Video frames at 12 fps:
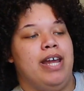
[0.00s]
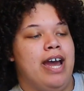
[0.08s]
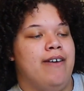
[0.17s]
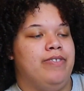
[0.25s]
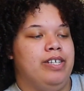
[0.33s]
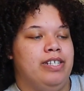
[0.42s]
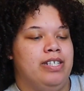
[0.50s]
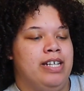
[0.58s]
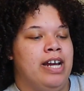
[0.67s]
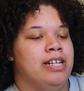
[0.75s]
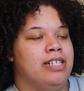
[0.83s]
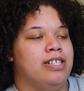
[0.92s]
we have the
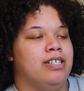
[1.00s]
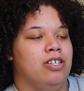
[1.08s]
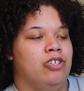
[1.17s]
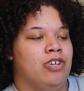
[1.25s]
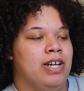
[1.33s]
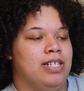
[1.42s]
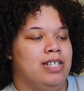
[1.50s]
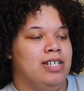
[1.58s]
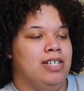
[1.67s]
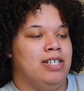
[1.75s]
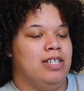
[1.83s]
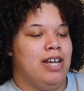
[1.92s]
sets,
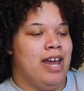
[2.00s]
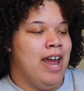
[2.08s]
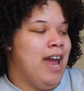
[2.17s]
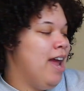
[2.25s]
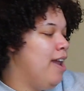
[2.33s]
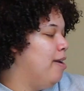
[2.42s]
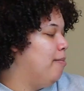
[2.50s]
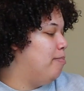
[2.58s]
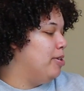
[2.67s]
dresses, and